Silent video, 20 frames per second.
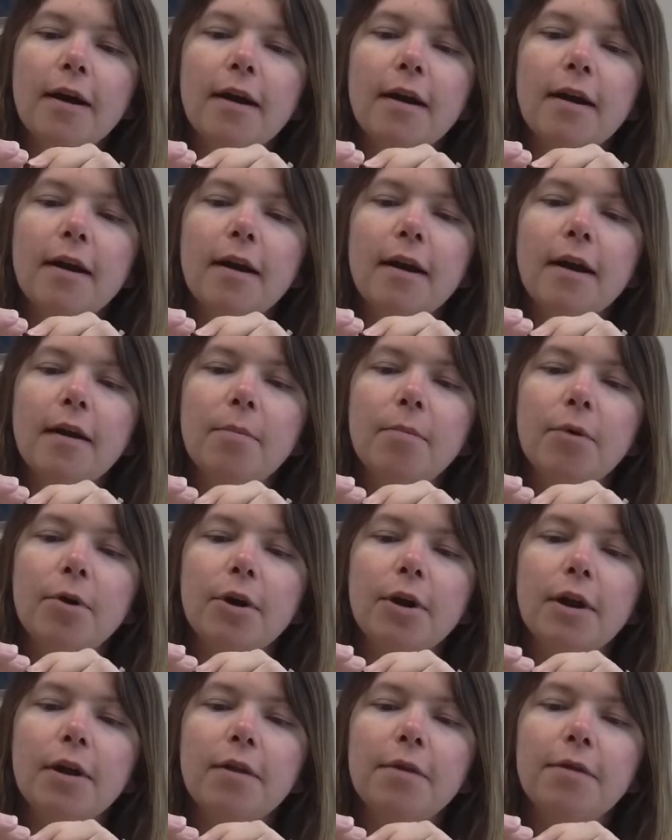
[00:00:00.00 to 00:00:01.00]
and put
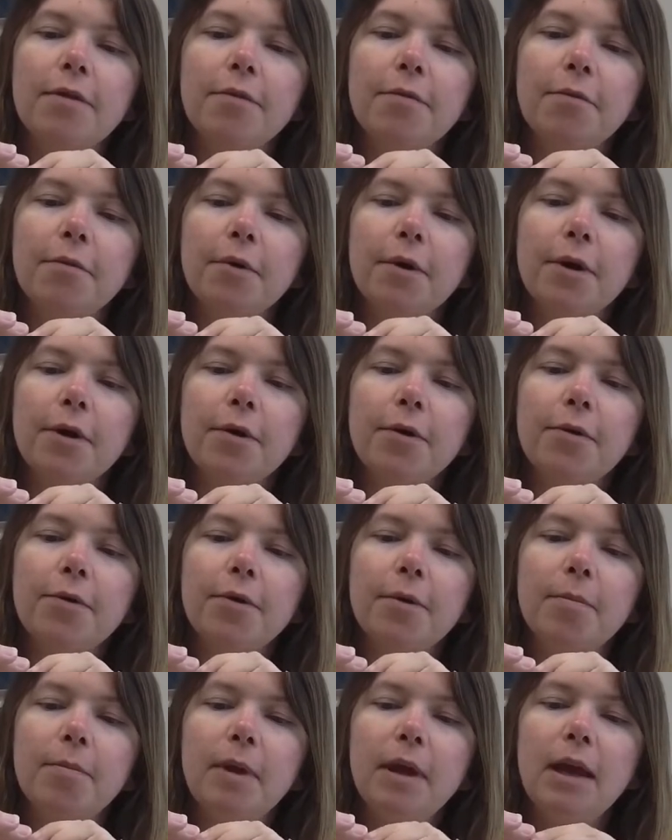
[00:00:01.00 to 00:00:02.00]
it through
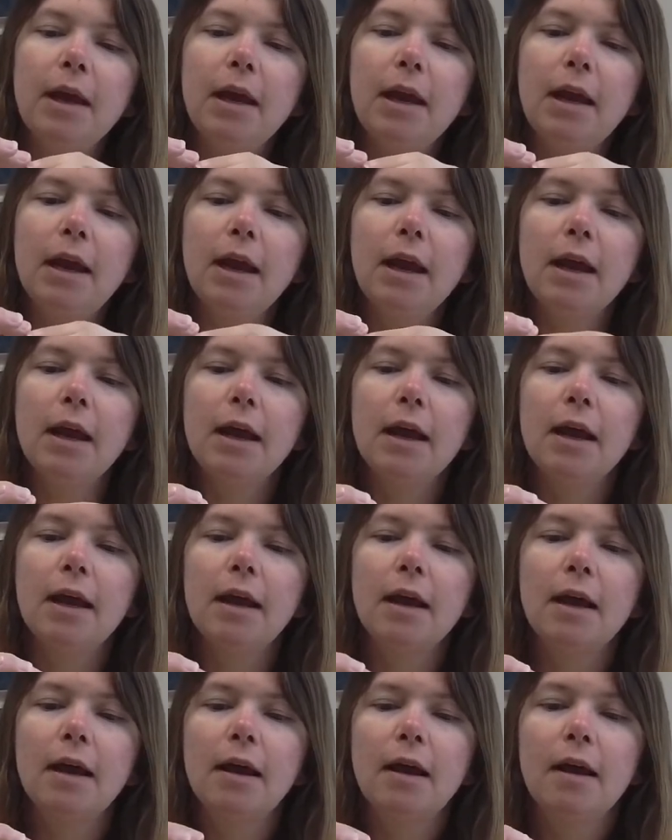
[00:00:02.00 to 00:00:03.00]
the bead.
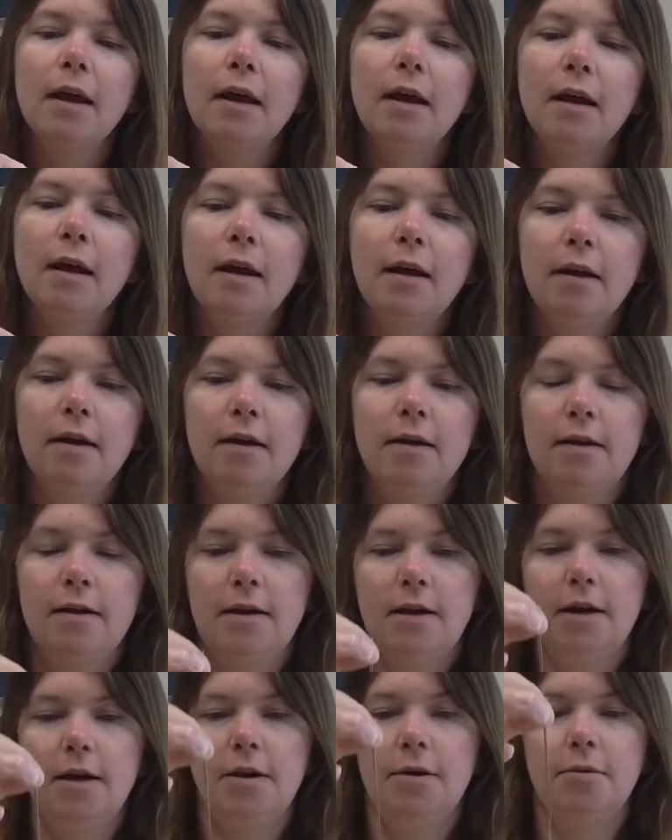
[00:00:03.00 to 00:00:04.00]

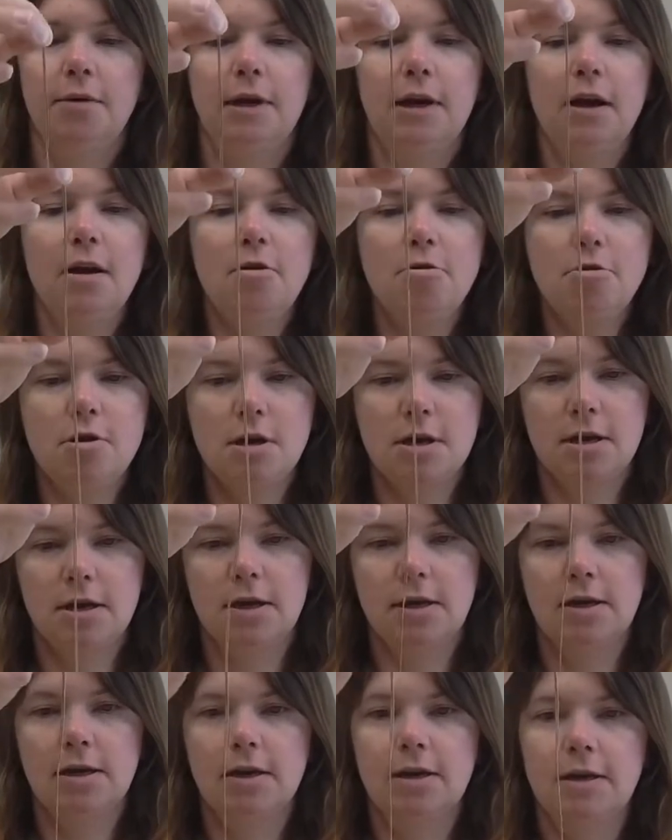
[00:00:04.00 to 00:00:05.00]
Here we go.
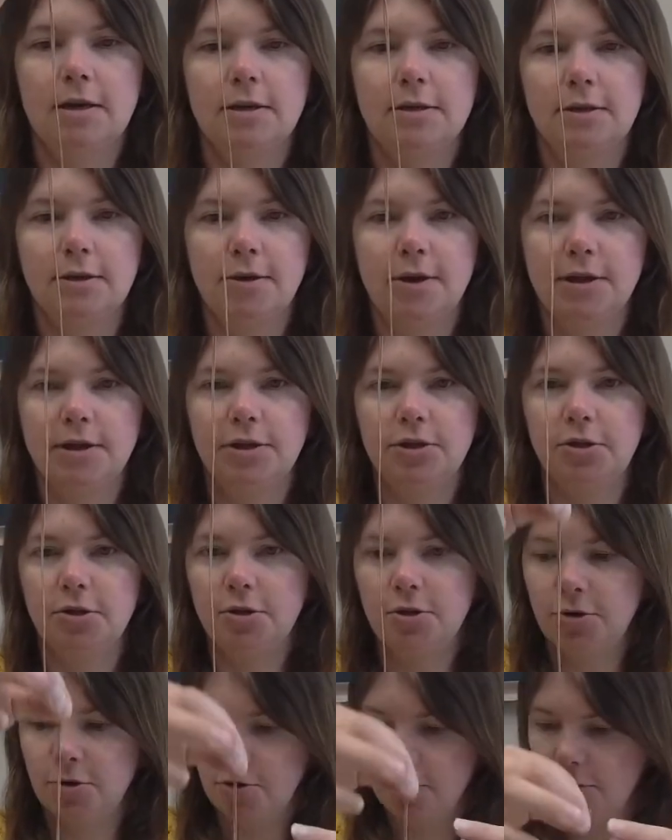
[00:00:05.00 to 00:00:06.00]
So we'll
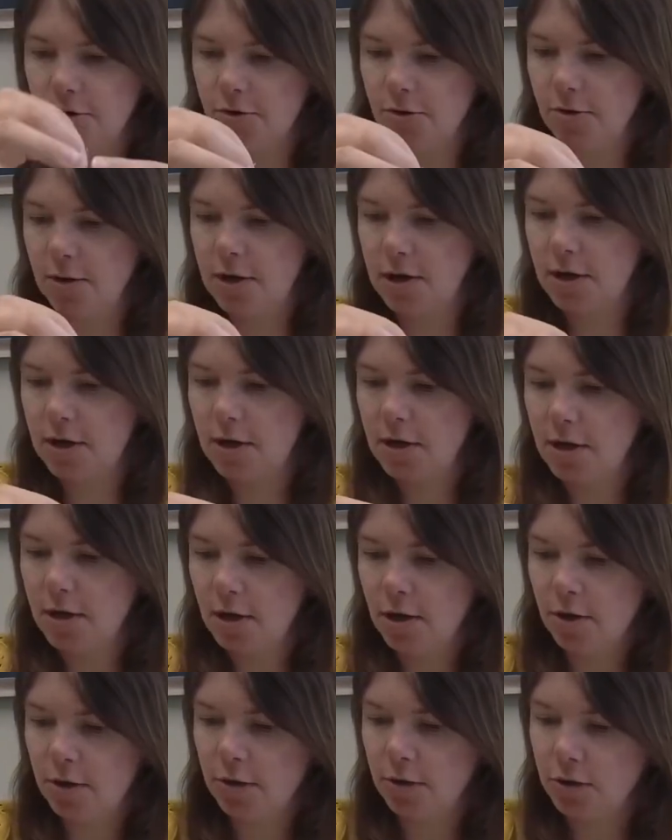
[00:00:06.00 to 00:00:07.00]

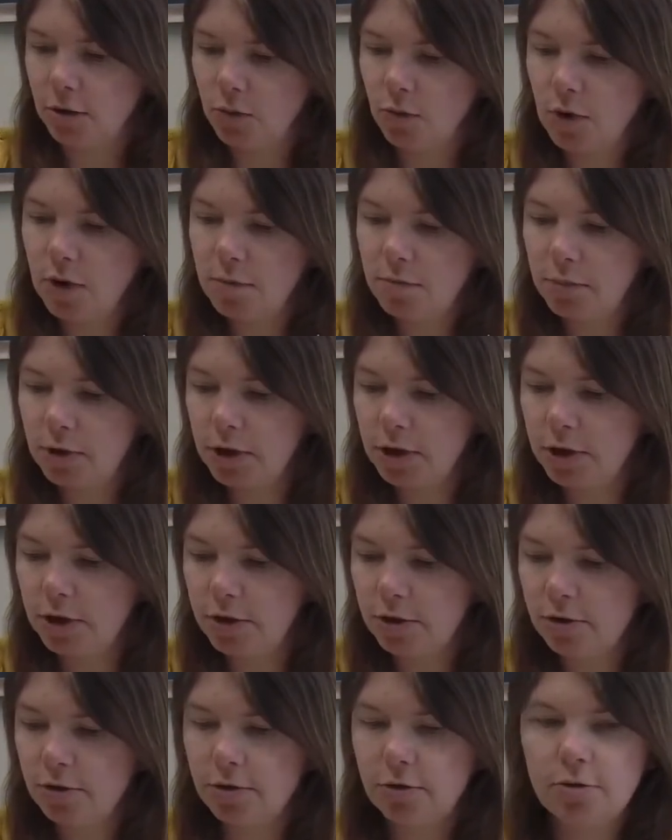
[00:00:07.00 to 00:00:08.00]
do 1
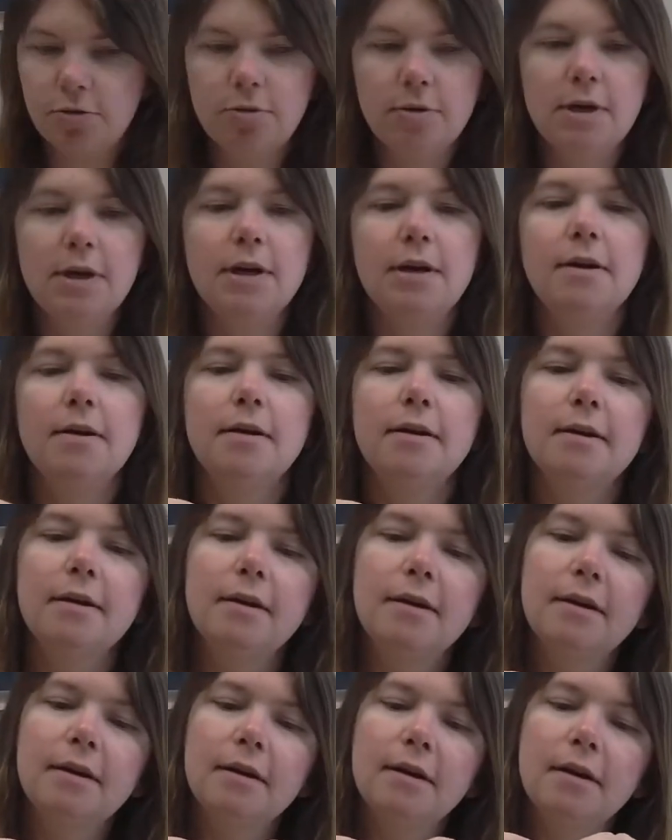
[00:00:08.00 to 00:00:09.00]
blue,
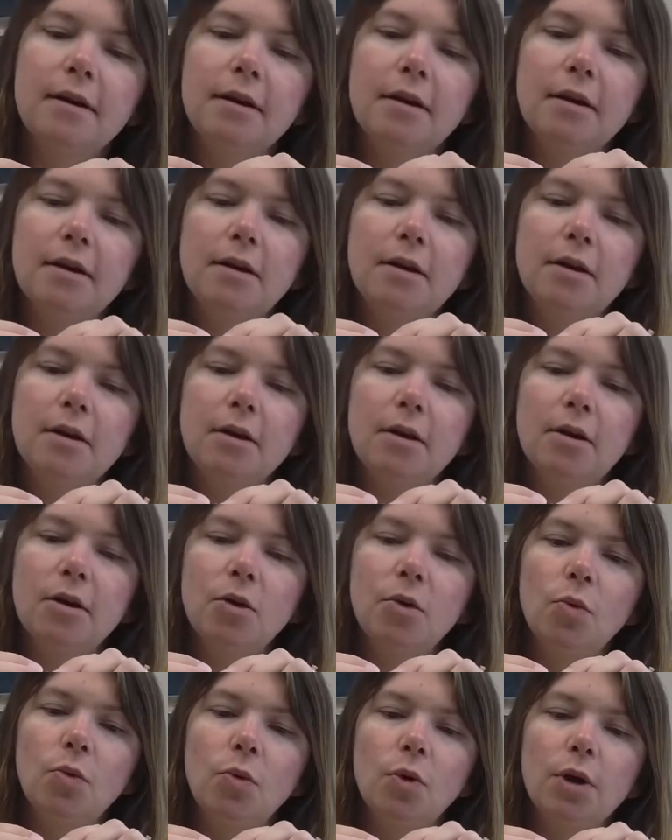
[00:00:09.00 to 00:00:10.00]

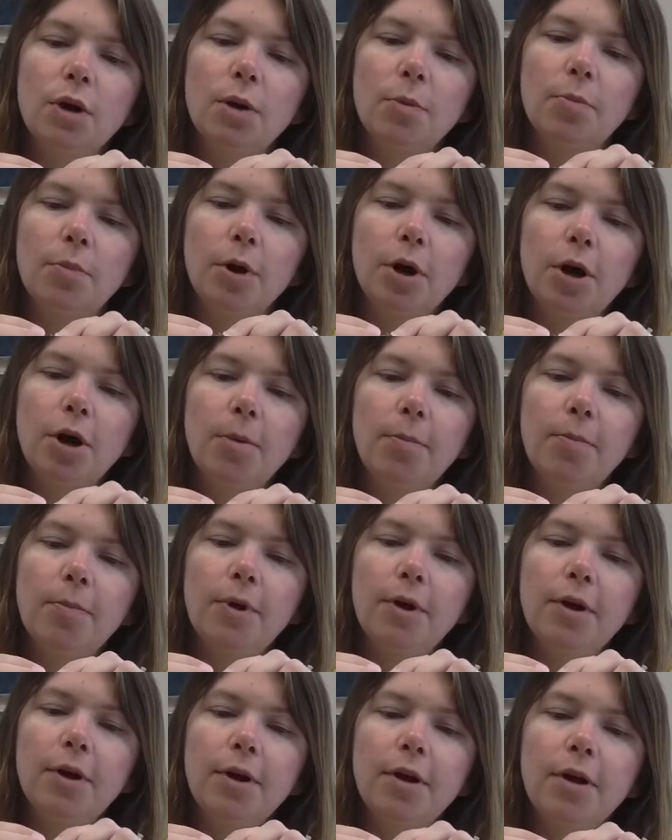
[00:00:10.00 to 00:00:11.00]
1
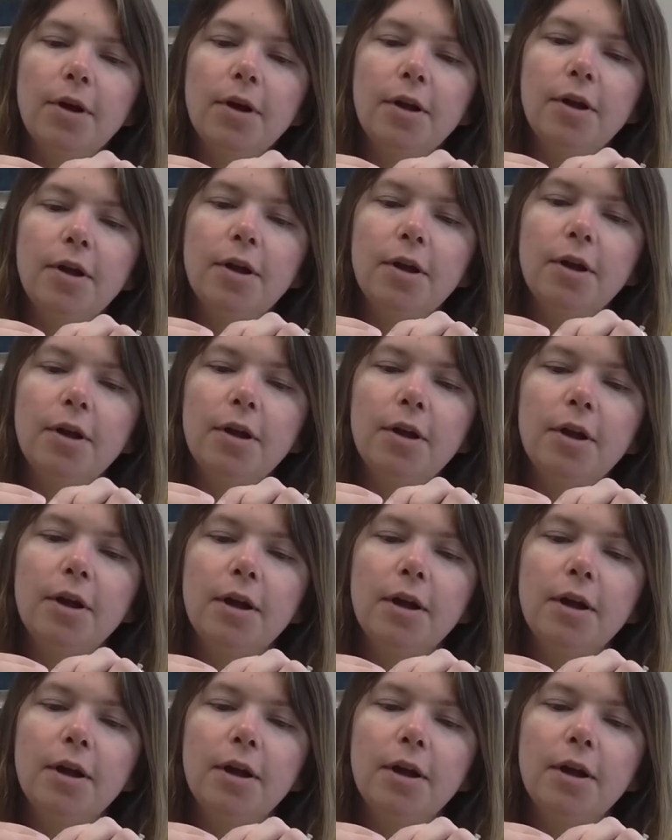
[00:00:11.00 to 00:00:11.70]
purple.